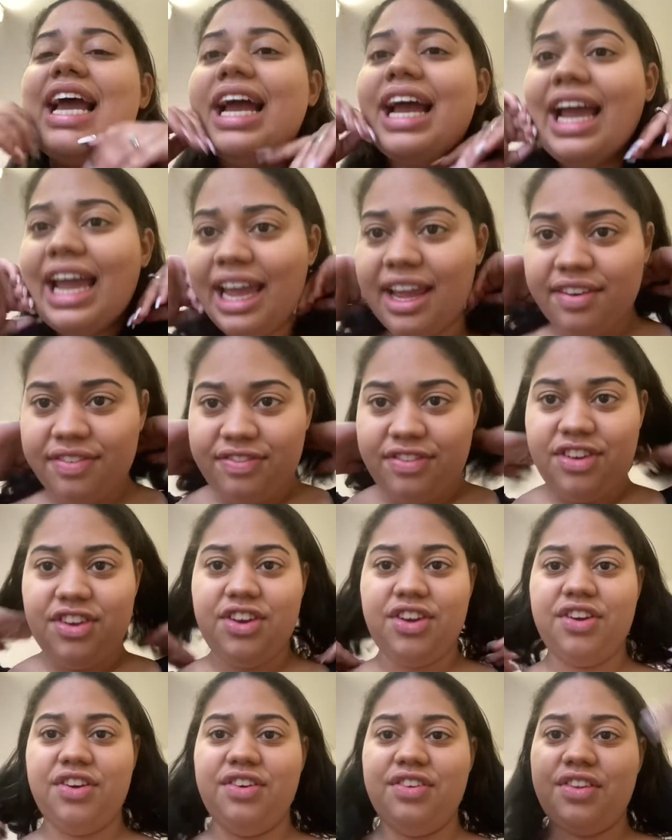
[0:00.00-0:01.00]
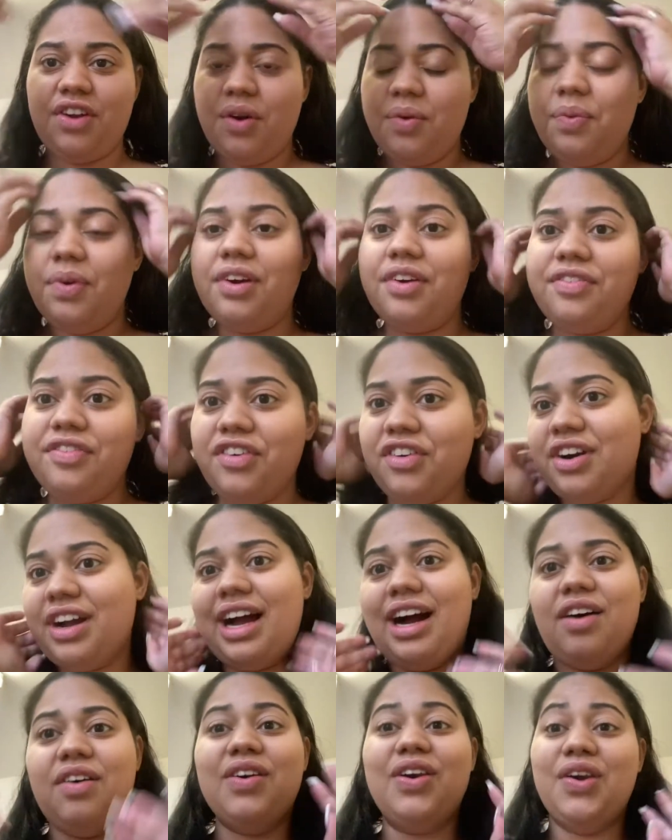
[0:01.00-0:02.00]
if you don't want to fork
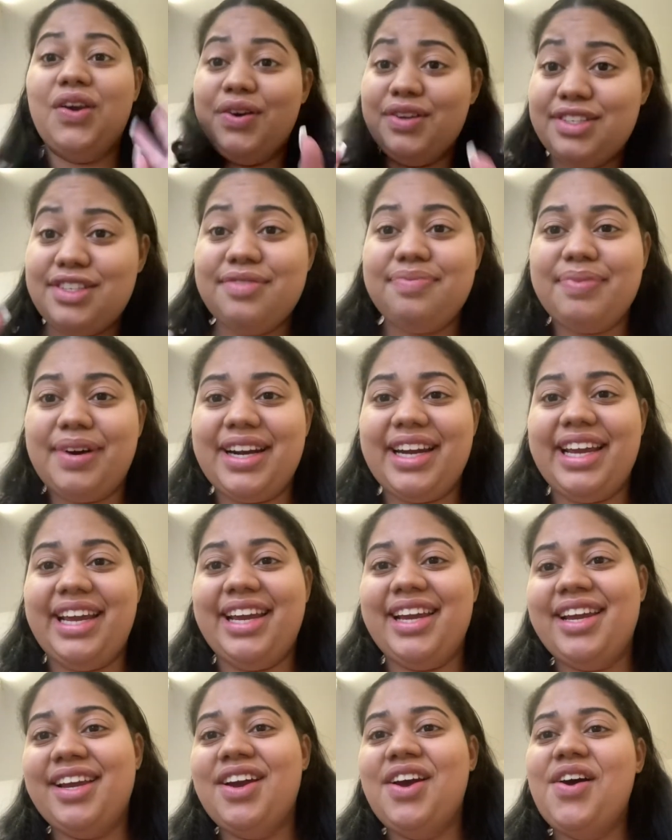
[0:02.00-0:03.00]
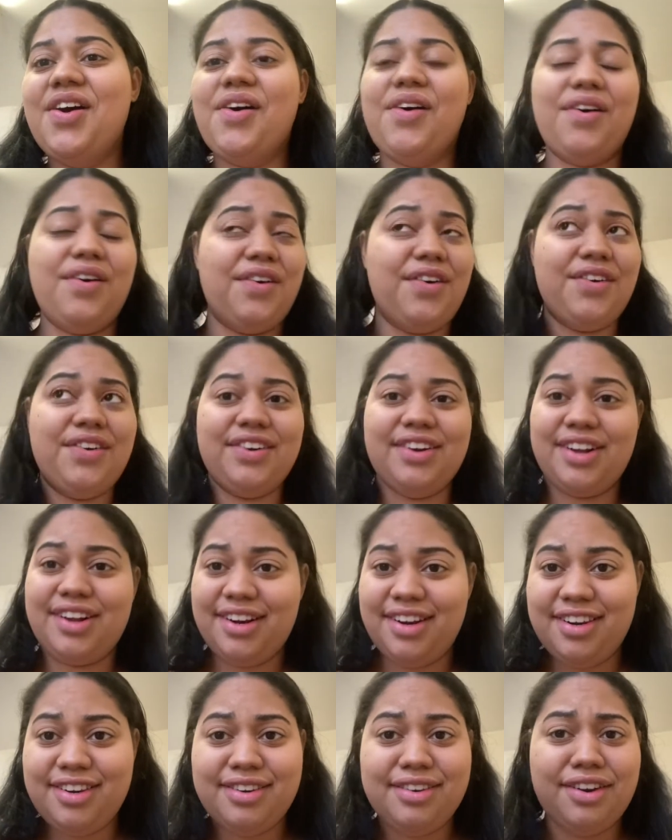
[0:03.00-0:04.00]
out loads of money on
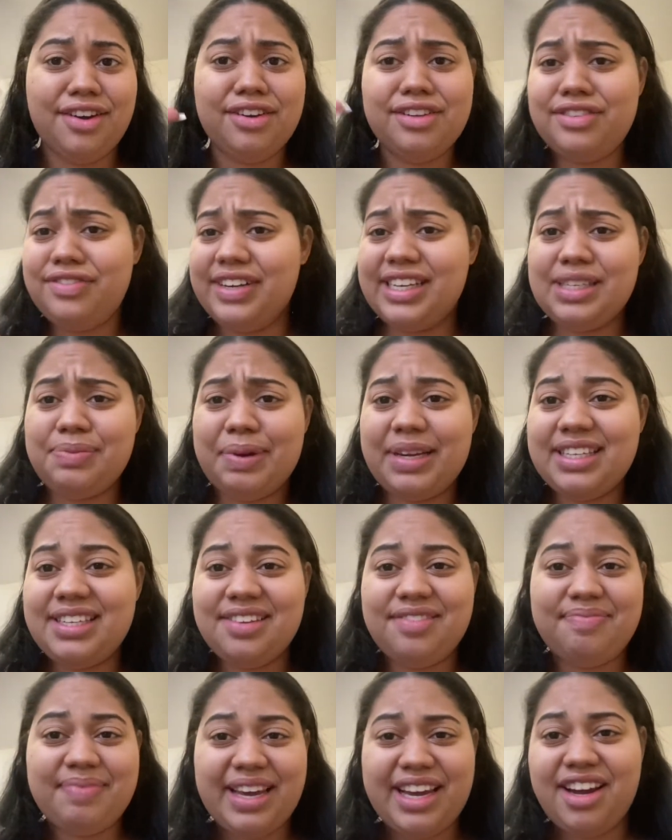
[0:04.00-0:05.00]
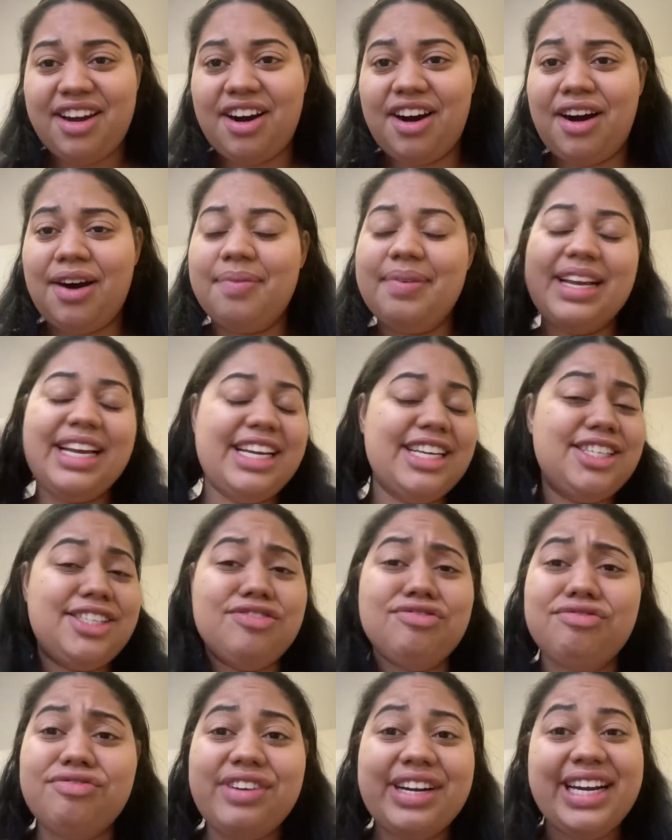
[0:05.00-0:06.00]
loads of expensive makeup, it's
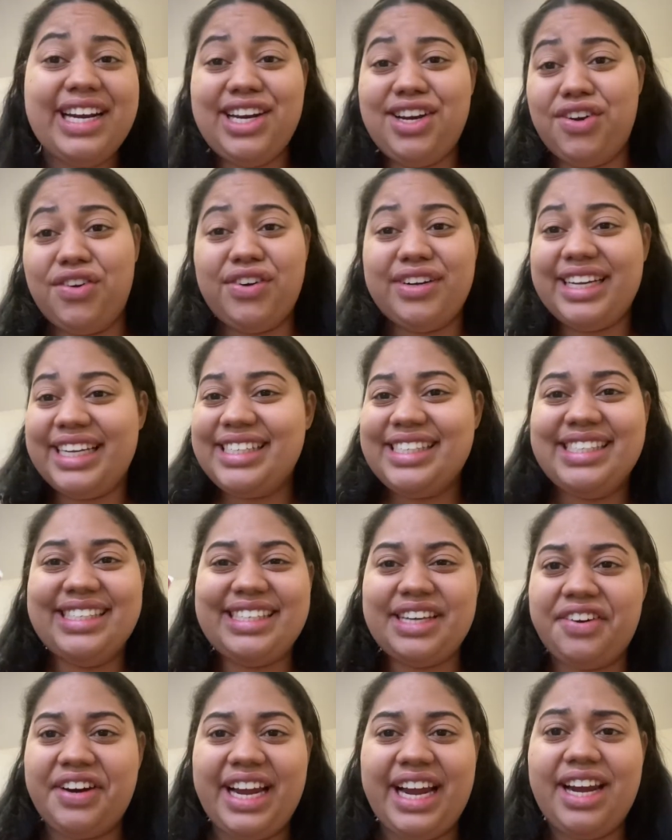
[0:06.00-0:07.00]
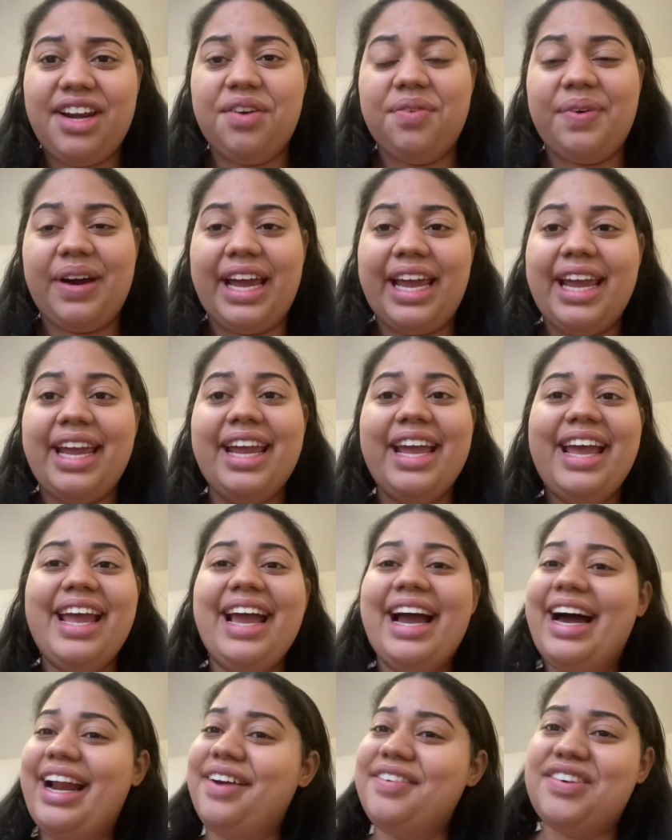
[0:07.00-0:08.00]
really not necessary anyway.
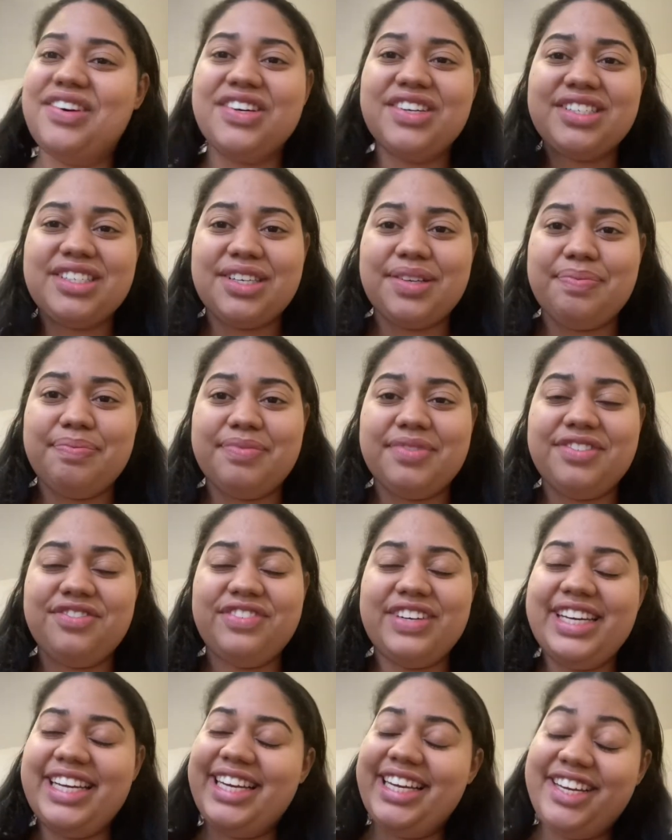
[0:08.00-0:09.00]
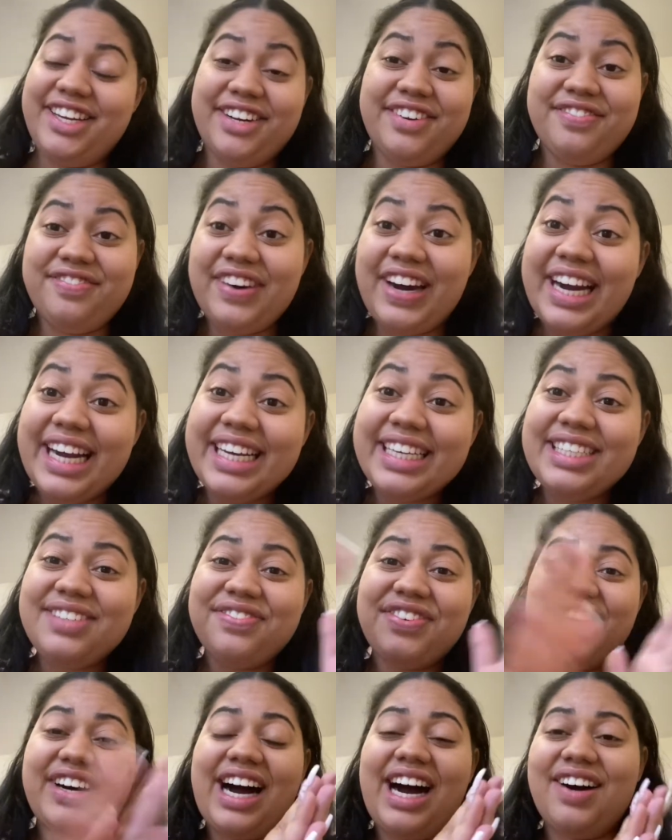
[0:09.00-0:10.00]
And I've got some really good advice for
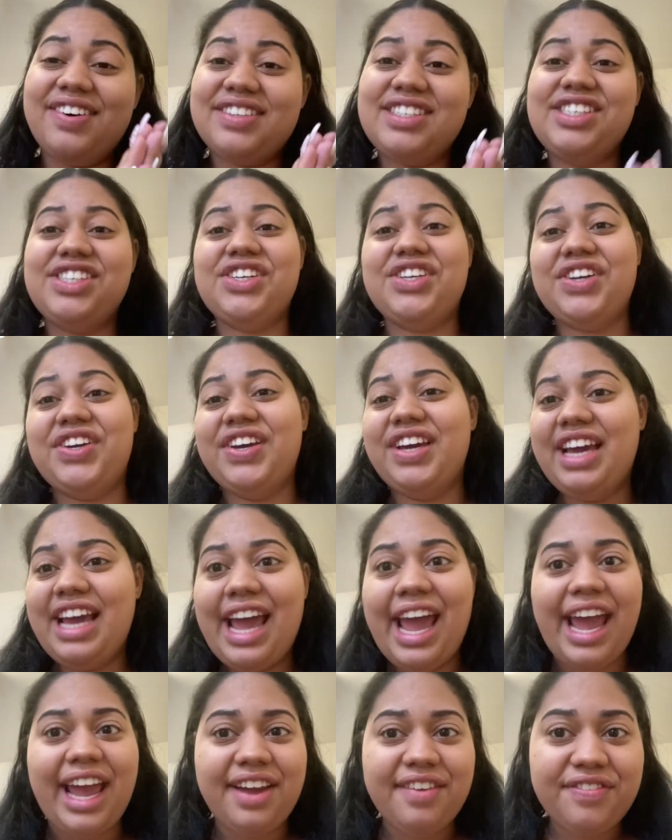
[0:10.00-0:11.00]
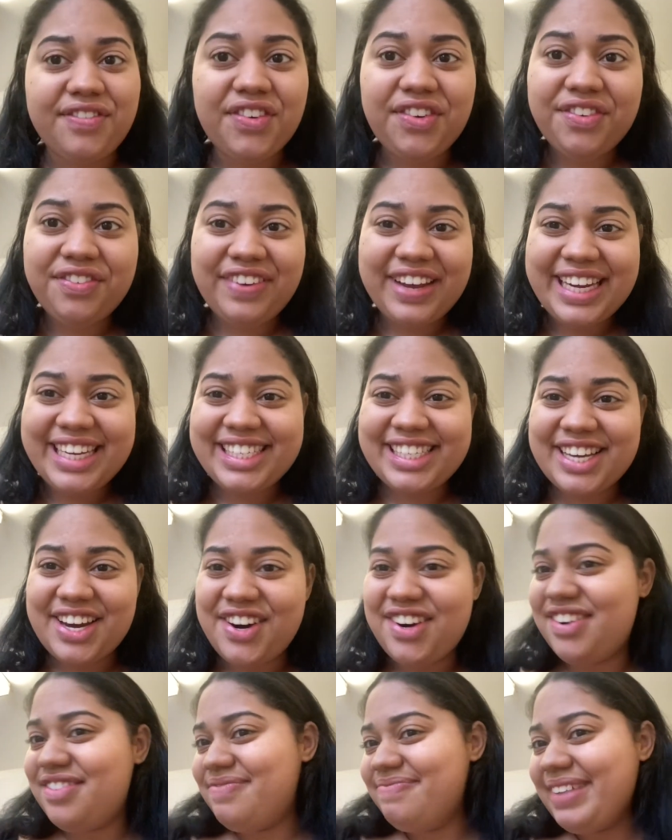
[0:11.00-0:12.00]
how to do a full face
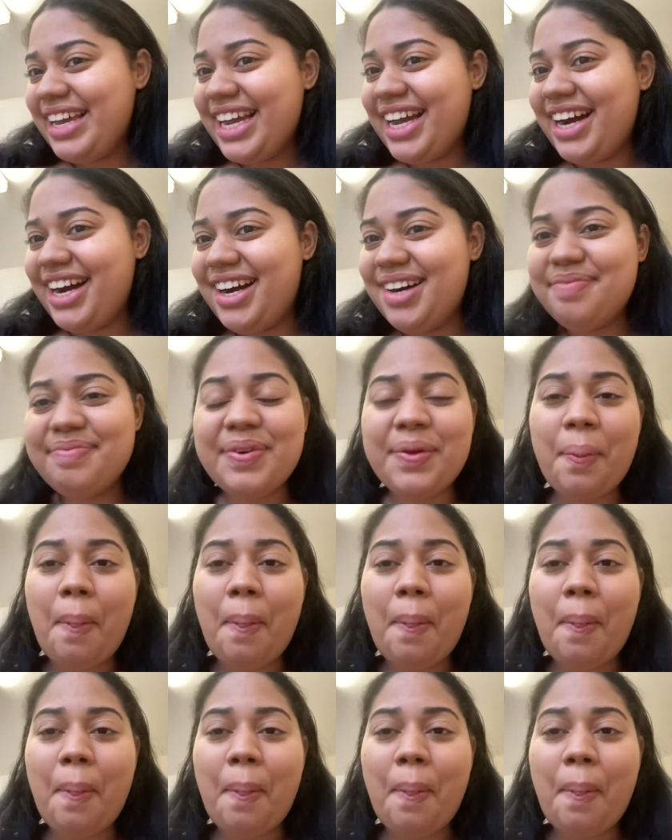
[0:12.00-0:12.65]
of makeup